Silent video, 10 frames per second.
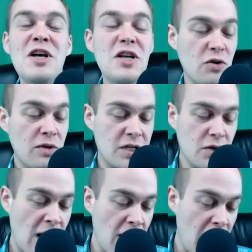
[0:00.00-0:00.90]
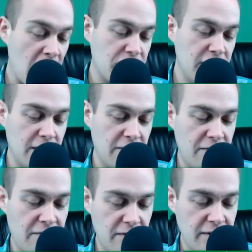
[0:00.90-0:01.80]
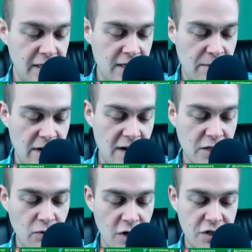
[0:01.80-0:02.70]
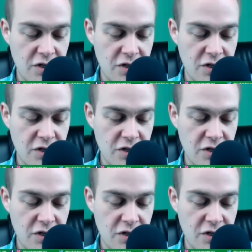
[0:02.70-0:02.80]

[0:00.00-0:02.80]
So that actually leads into my next question.